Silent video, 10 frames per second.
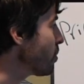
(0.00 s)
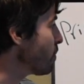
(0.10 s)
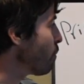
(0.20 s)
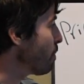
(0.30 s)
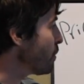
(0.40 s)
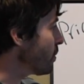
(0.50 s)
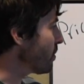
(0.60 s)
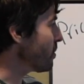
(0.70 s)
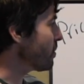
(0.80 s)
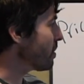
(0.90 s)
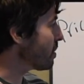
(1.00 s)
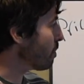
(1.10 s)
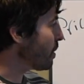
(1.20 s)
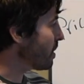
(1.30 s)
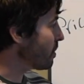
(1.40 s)
there's more producers, the
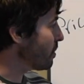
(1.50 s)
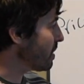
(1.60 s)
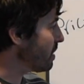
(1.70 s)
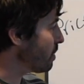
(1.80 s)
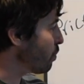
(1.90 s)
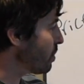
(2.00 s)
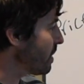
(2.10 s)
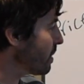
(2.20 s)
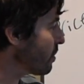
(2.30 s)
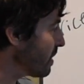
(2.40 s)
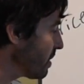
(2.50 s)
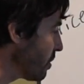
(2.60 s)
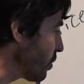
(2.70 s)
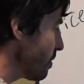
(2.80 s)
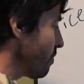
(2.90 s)
supply of cookies will increase
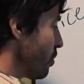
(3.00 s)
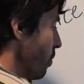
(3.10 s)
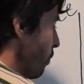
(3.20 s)
and shift to the